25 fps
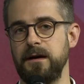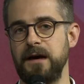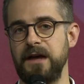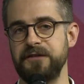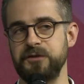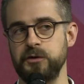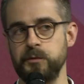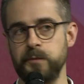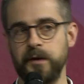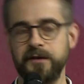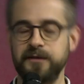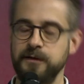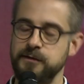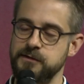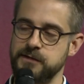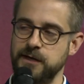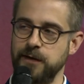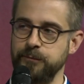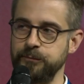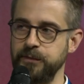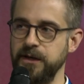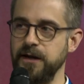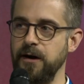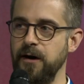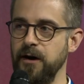As a robotics
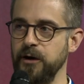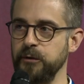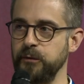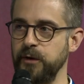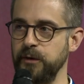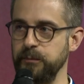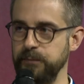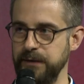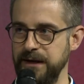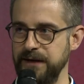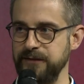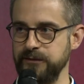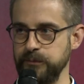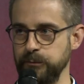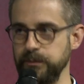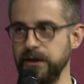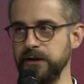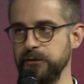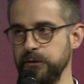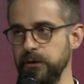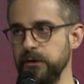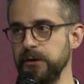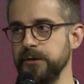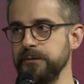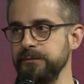company, hardware plays a
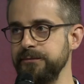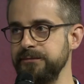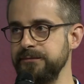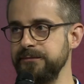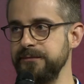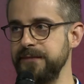big role